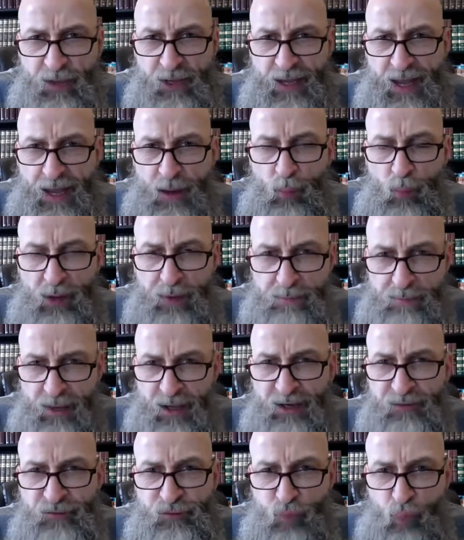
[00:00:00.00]
and we
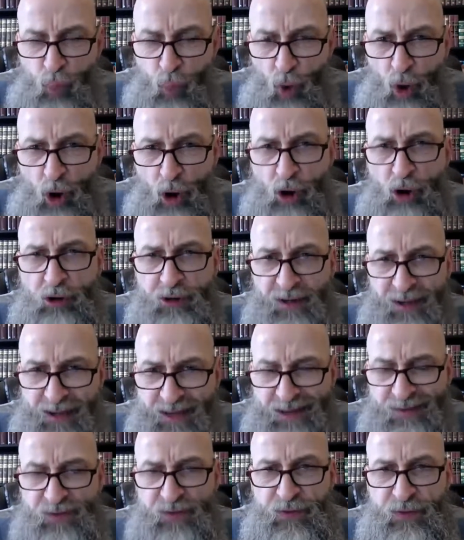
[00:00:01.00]
must walk
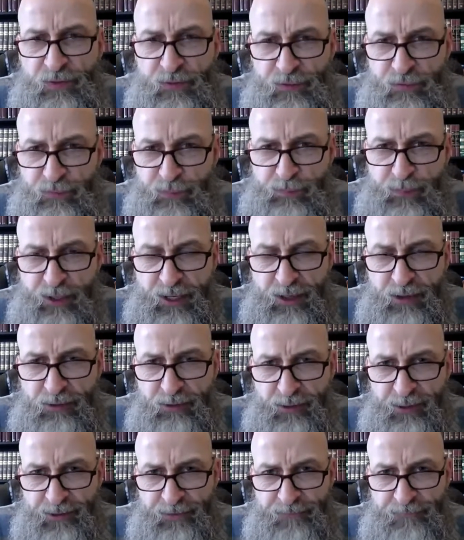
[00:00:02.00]
in the
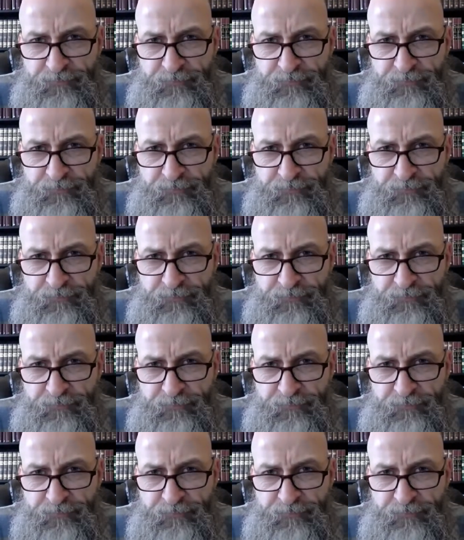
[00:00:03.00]
Spirit